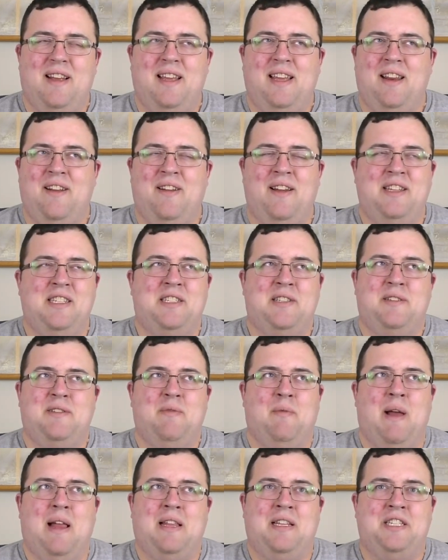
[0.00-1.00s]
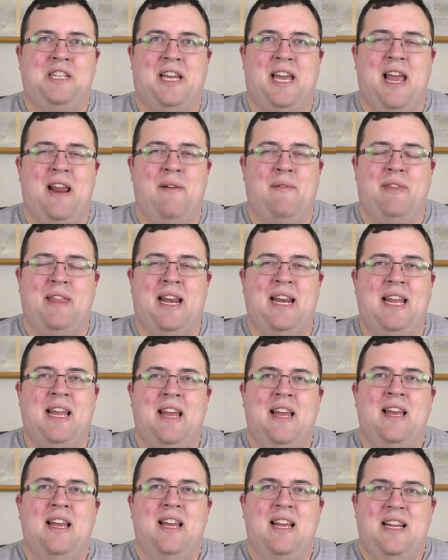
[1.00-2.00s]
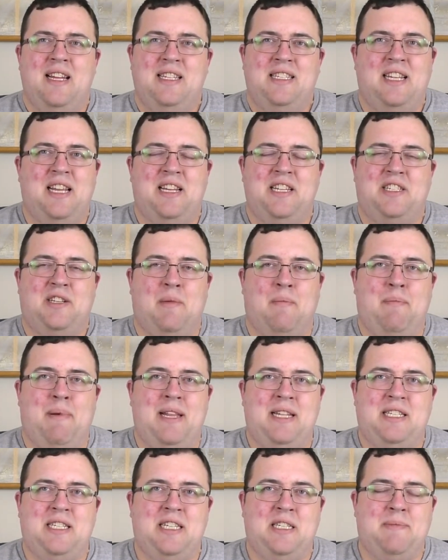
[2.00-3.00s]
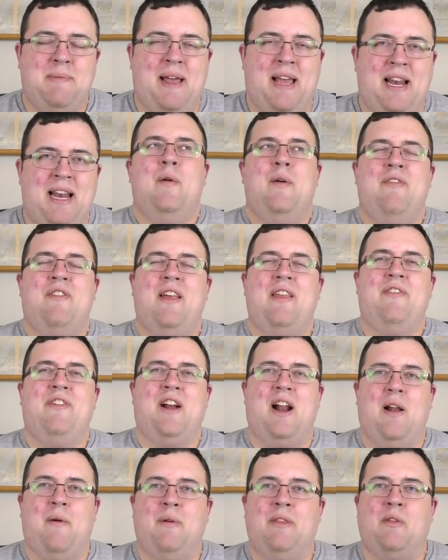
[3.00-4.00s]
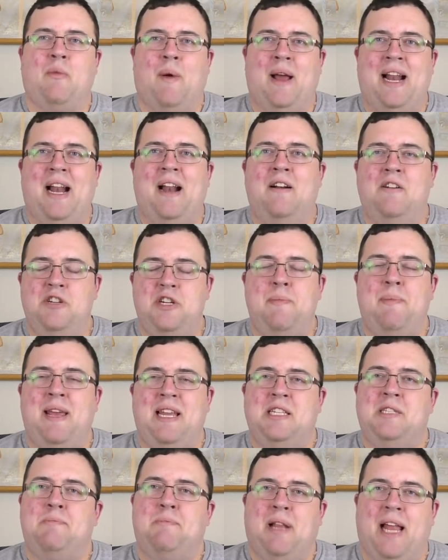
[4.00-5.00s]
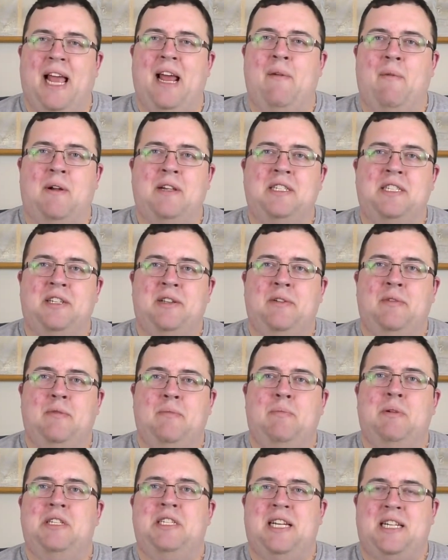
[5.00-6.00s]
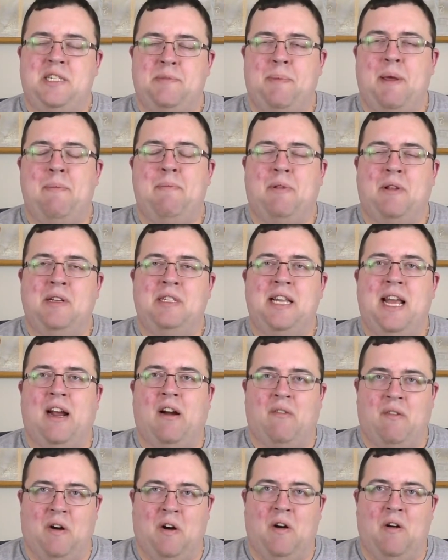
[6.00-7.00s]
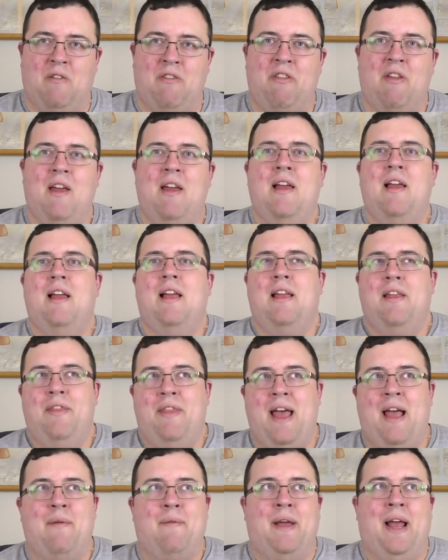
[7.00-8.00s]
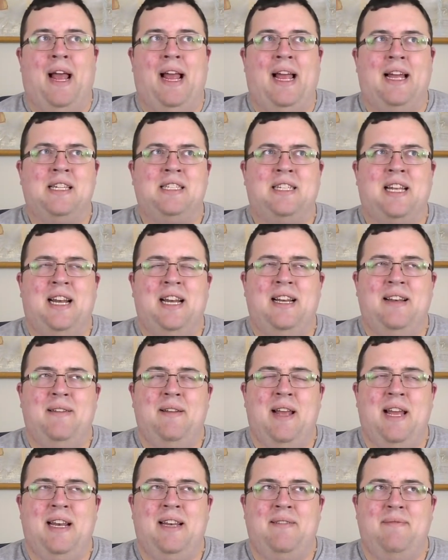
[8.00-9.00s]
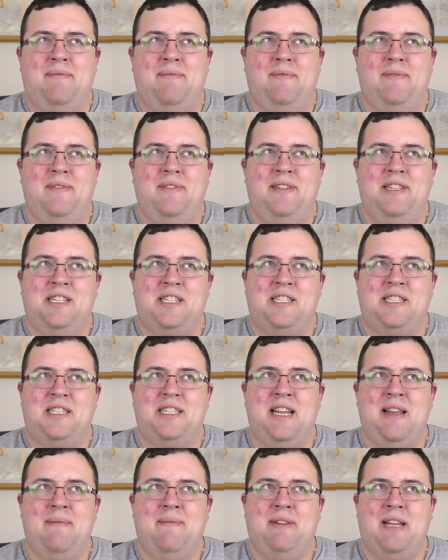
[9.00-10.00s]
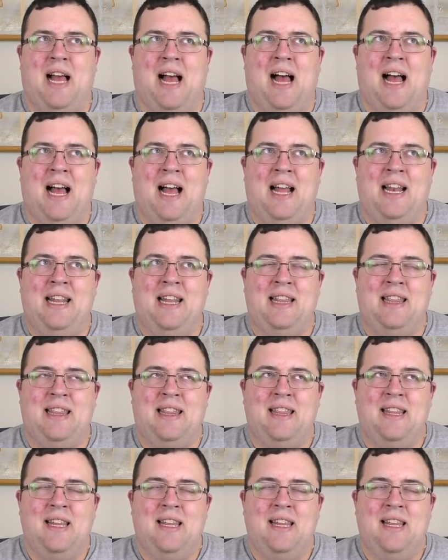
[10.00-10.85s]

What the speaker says: you know, as well as you can with any sinister businessman. We finally figured out what the White Energy Bean's plan was, to possess people and take over Earth that way, I guess. And it just seemed odd that